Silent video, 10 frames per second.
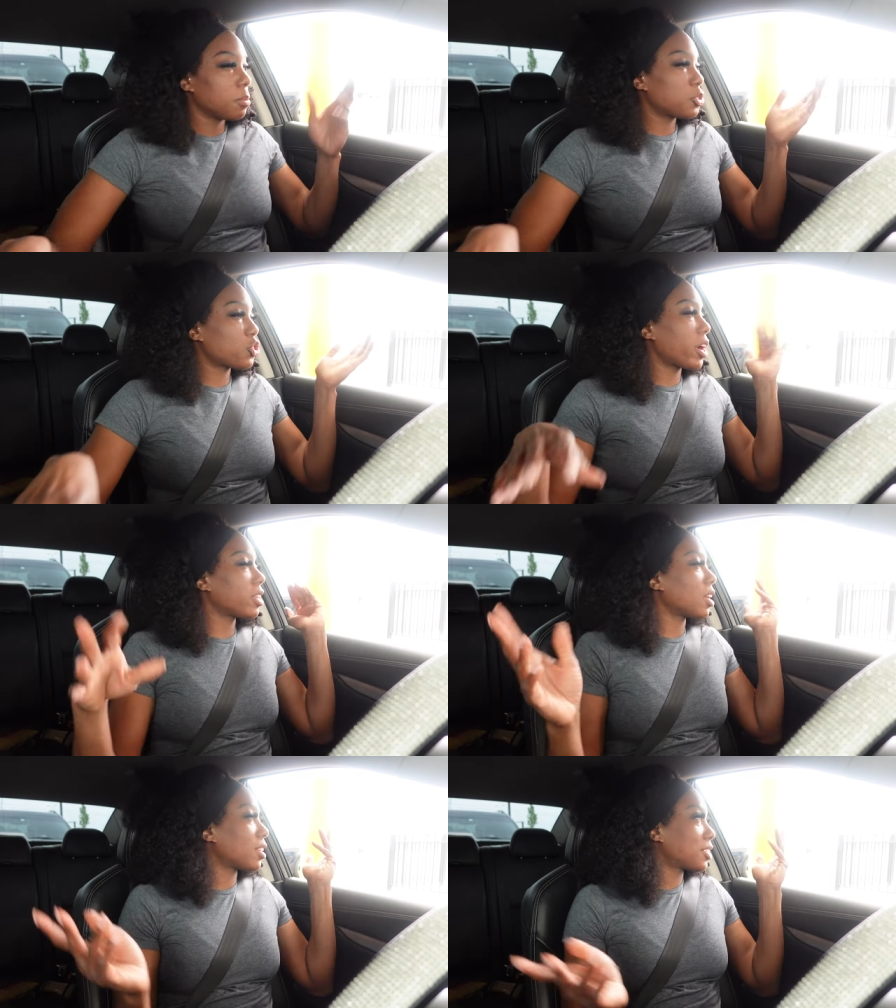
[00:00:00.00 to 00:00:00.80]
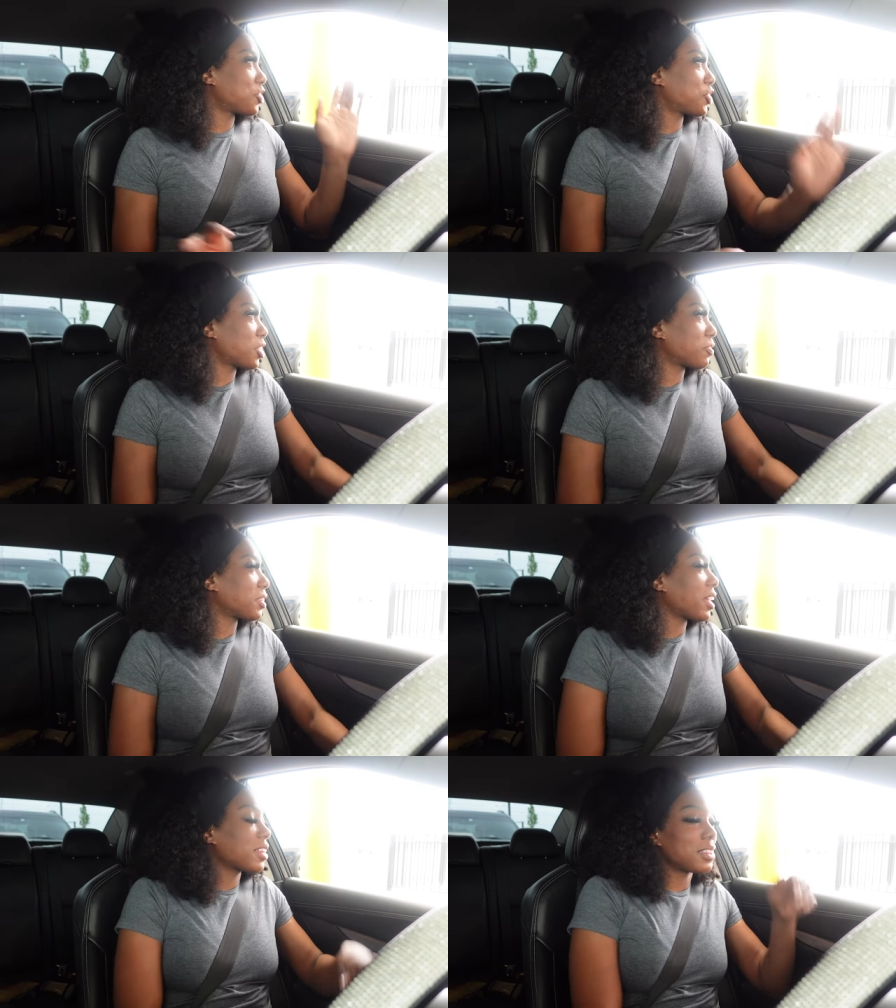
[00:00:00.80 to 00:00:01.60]
Trying that Chick
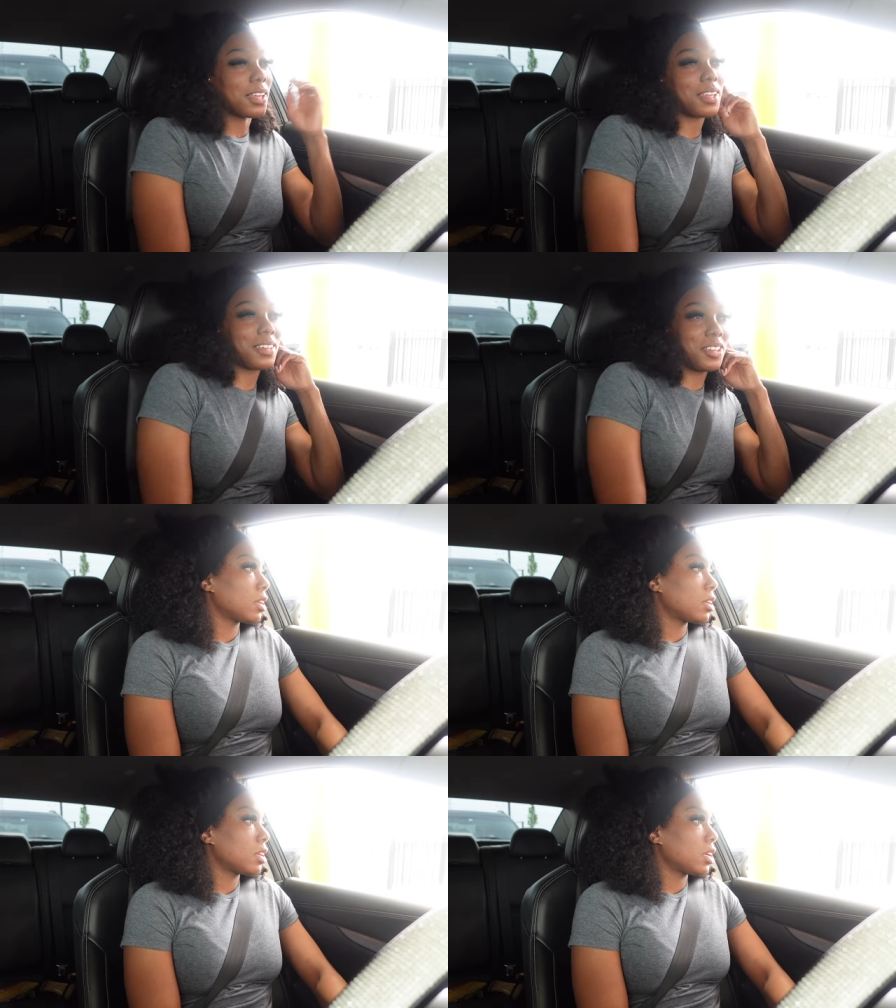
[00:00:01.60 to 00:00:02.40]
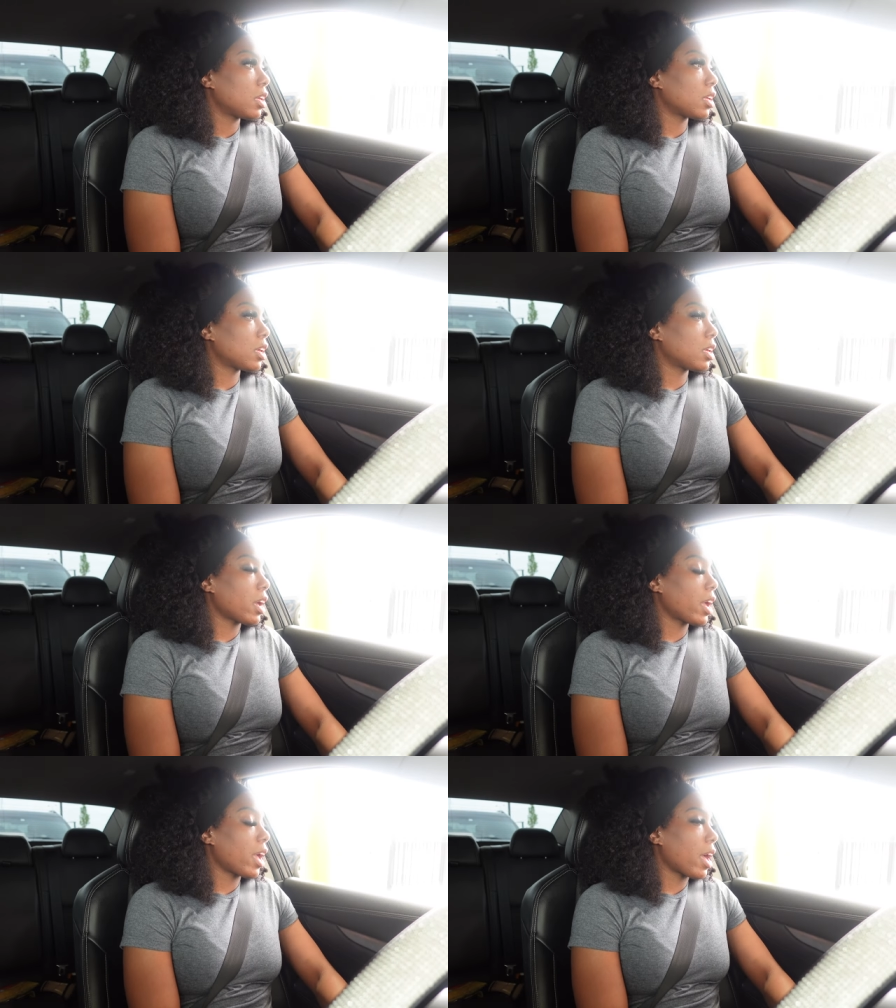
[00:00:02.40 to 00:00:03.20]
Fil A thing. And can
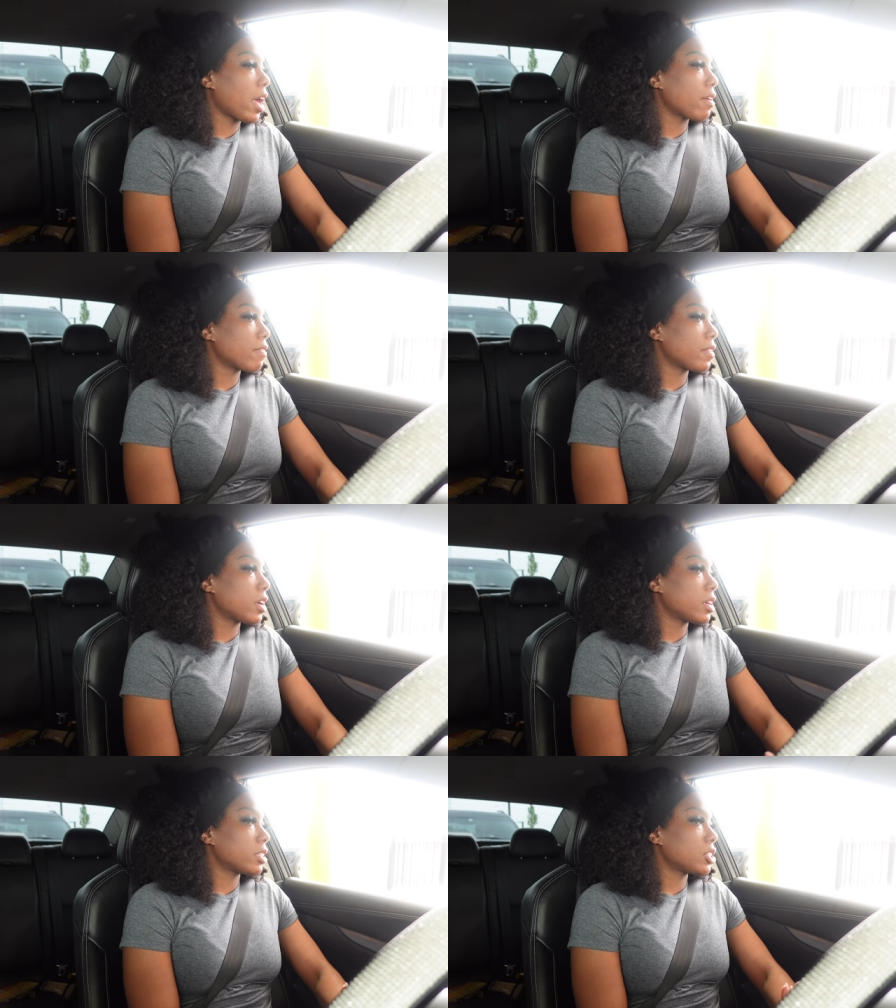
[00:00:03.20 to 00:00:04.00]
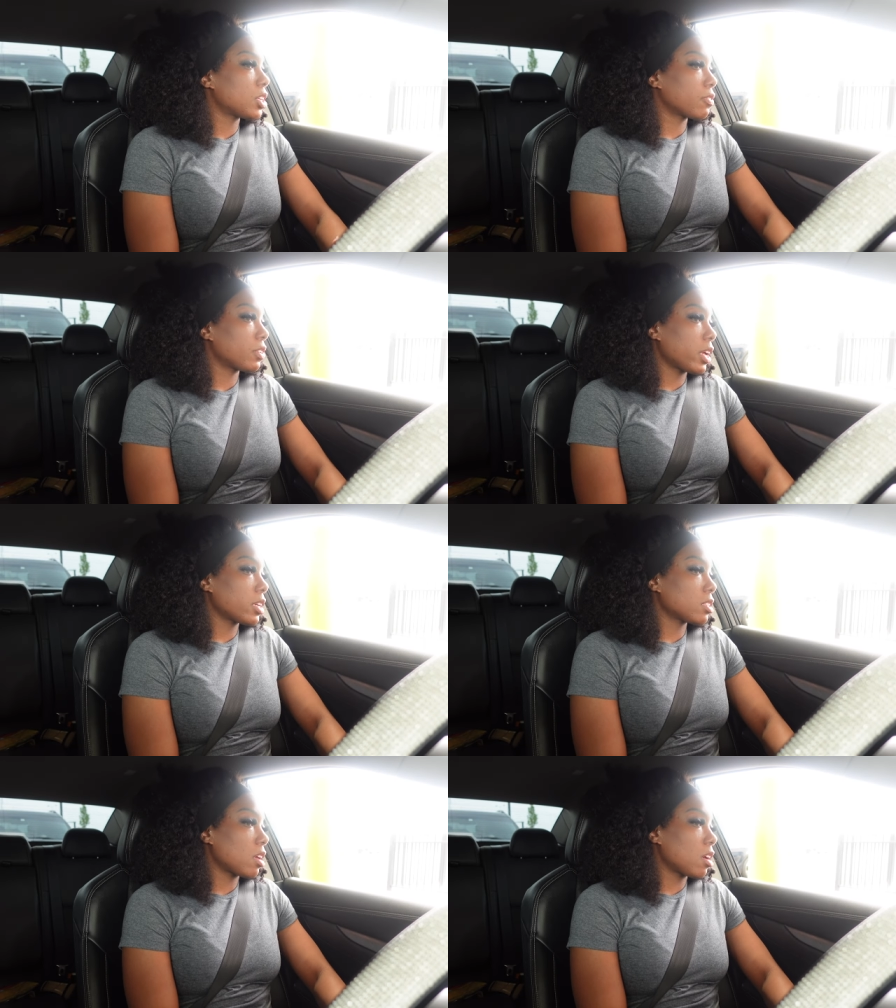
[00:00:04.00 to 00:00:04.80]
I have a Chick fil
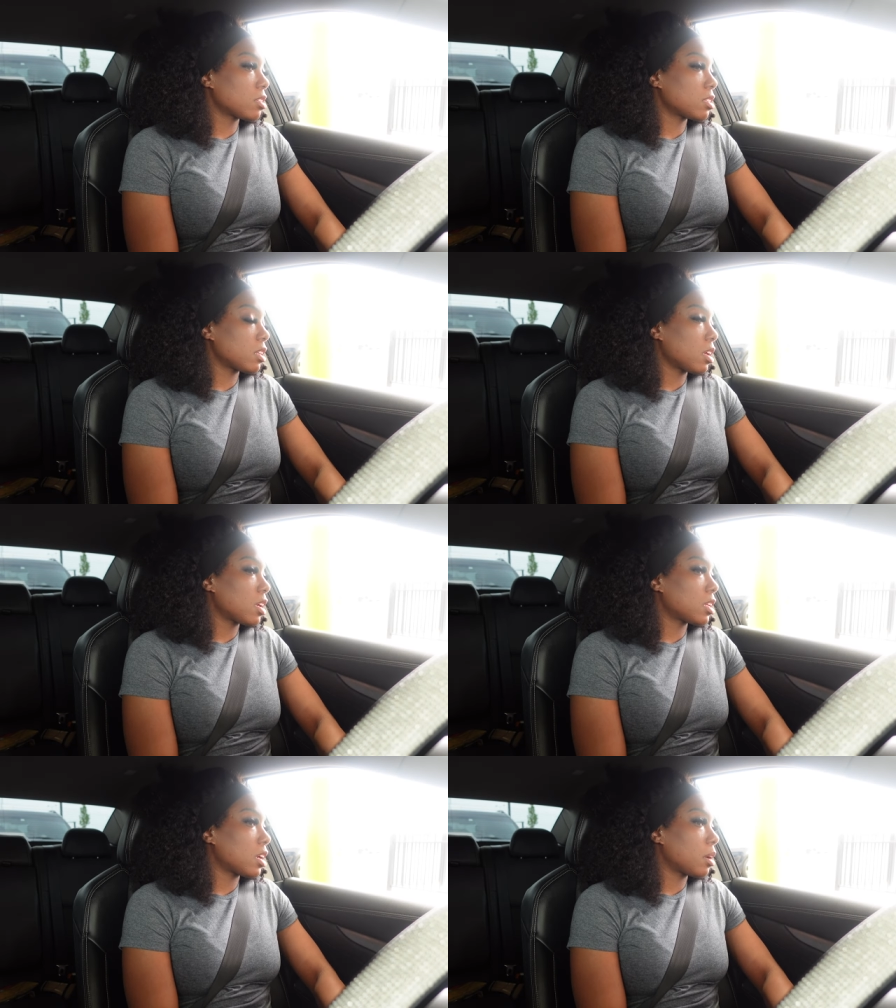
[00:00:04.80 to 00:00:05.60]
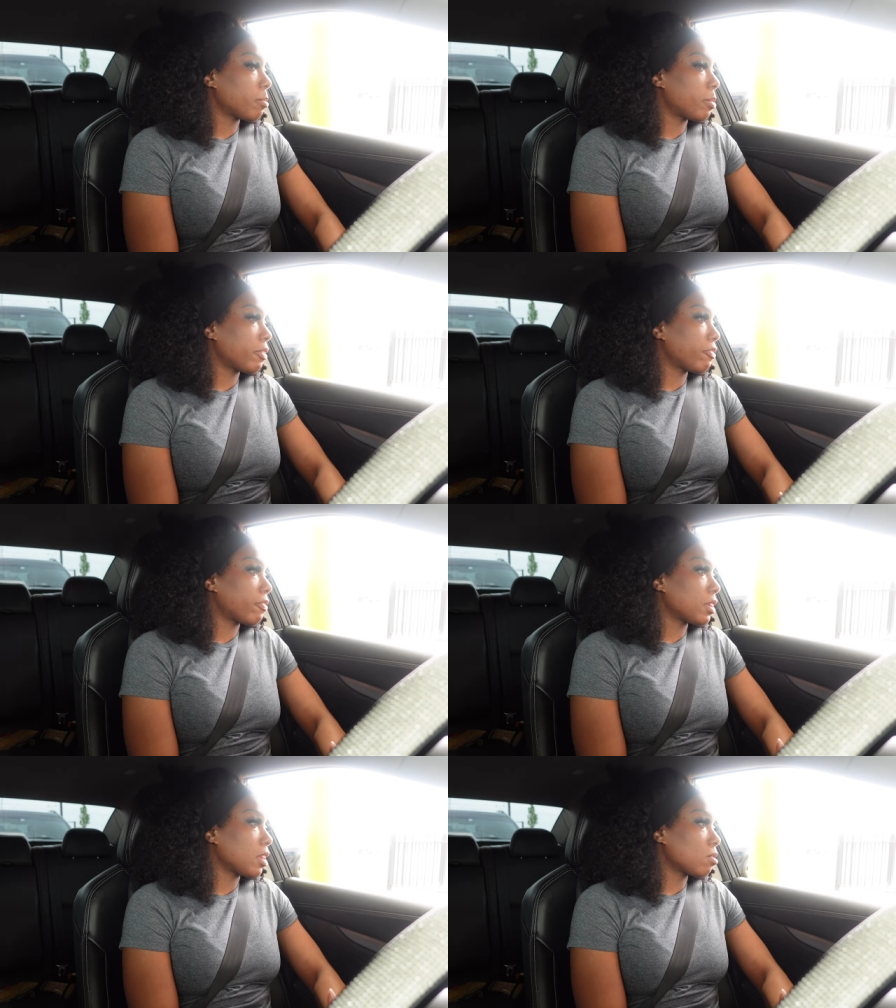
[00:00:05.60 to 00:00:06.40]
A sauce and a
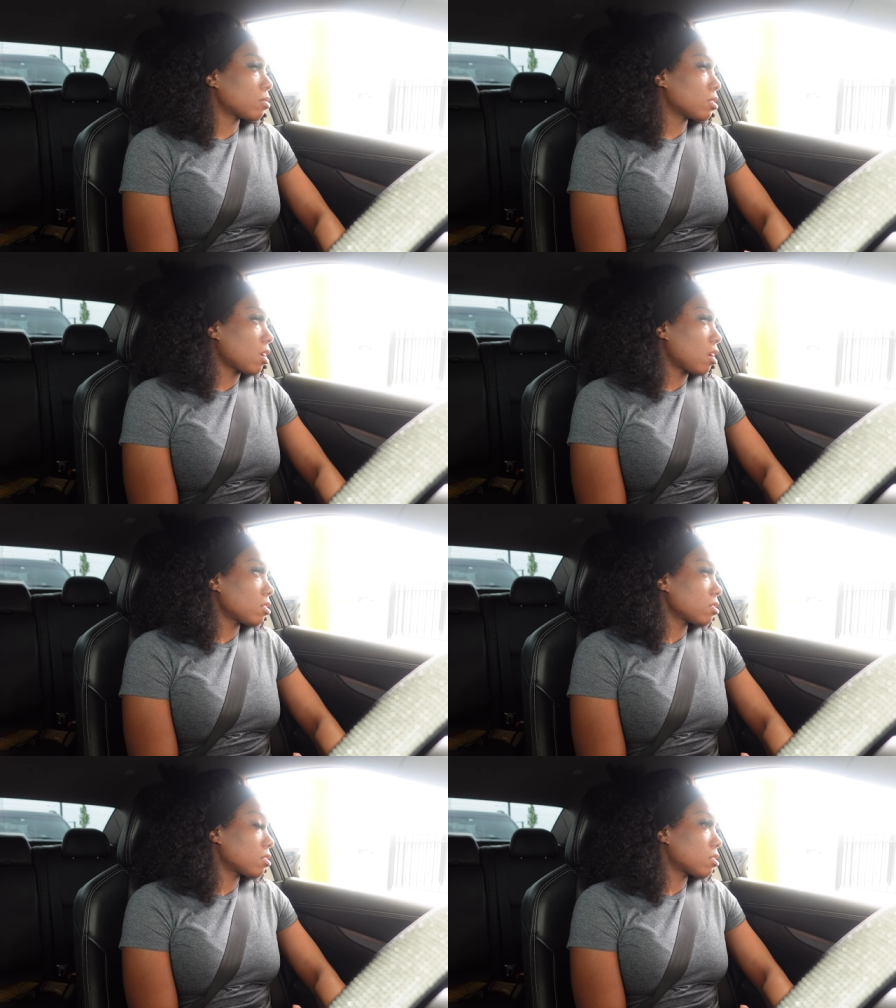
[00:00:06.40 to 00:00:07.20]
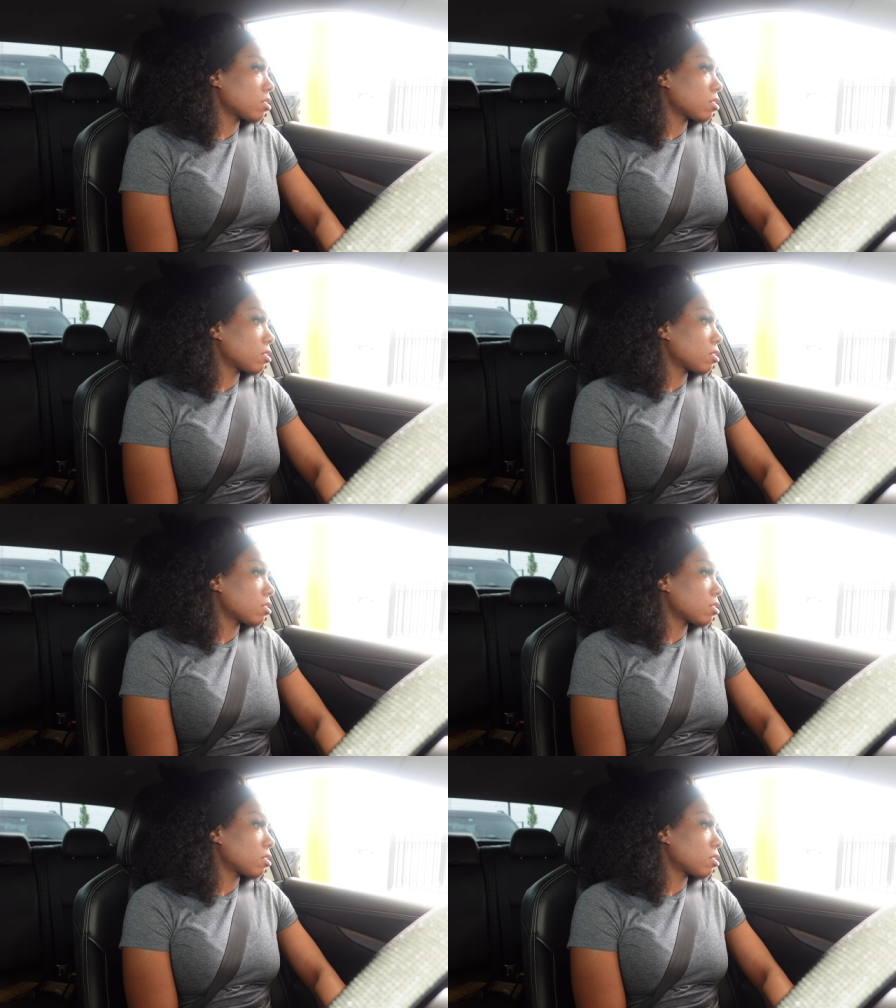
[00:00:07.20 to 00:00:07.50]
buffalo sauce?